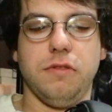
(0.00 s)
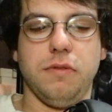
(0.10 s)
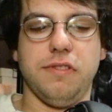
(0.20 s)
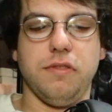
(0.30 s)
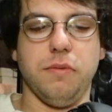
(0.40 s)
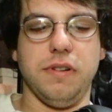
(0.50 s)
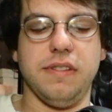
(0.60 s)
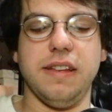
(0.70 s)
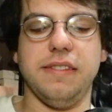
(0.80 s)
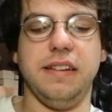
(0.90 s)
it's
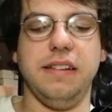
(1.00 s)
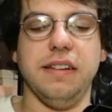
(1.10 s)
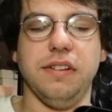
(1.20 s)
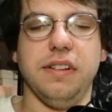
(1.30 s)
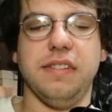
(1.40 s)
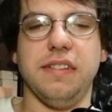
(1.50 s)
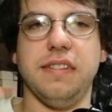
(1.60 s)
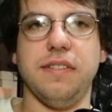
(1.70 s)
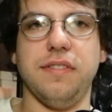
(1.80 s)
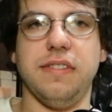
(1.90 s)
not as detailed as the
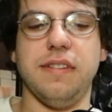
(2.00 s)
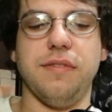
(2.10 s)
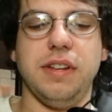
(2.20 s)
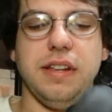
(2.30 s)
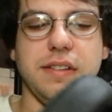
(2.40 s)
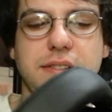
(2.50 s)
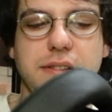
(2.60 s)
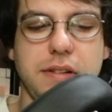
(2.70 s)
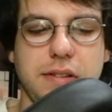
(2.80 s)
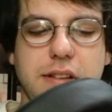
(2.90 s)
770 is.
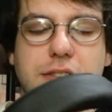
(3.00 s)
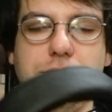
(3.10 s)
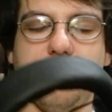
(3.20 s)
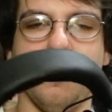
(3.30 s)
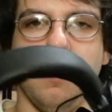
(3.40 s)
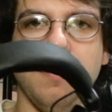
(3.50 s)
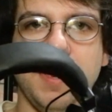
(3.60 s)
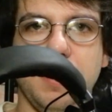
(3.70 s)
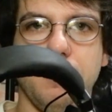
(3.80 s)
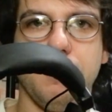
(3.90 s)
It's not as
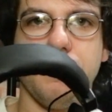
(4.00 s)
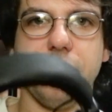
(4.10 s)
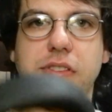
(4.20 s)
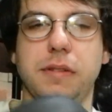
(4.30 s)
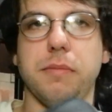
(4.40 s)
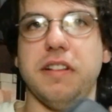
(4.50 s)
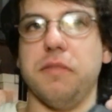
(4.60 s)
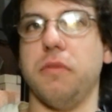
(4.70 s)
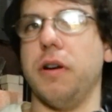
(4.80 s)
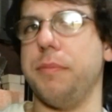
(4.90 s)
resolving, but it's
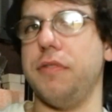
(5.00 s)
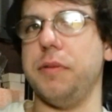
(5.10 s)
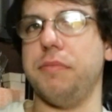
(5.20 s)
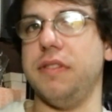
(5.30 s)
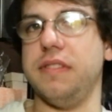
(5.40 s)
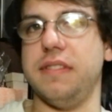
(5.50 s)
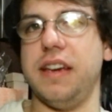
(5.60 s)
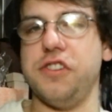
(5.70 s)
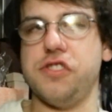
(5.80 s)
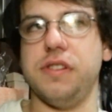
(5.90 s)
a more upfront
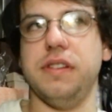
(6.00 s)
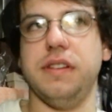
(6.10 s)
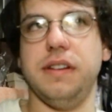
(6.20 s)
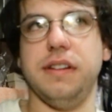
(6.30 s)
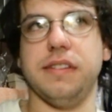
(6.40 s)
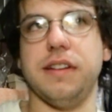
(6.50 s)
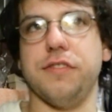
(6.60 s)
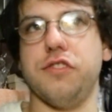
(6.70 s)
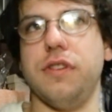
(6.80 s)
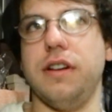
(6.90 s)
presentation. It's kind of
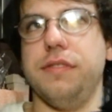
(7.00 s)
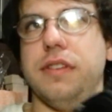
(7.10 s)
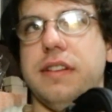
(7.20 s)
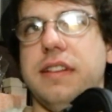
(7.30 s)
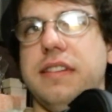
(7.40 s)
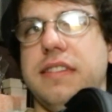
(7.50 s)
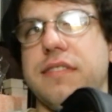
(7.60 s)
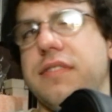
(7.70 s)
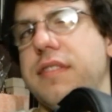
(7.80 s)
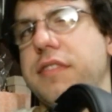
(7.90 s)
a trade-off. The
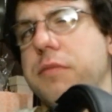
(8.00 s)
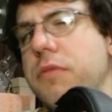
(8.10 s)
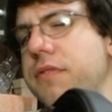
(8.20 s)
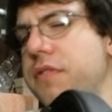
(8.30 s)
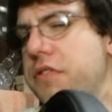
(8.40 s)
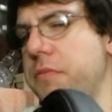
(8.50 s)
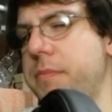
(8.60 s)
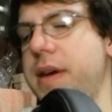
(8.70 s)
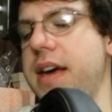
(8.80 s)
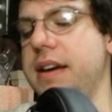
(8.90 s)
DT770 is more further
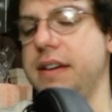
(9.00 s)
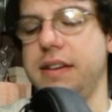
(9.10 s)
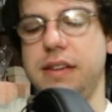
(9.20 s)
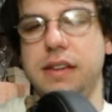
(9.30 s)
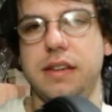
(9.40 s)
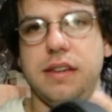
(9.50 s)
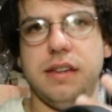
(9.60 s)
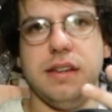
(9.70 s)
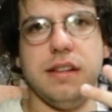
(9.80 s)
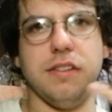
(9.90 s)
back.
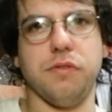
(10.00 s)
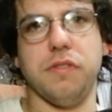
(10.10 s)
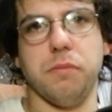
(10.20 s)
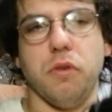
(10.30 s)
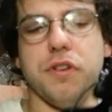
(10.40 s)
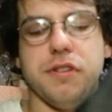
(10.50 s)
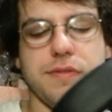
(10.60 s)
This one's more in your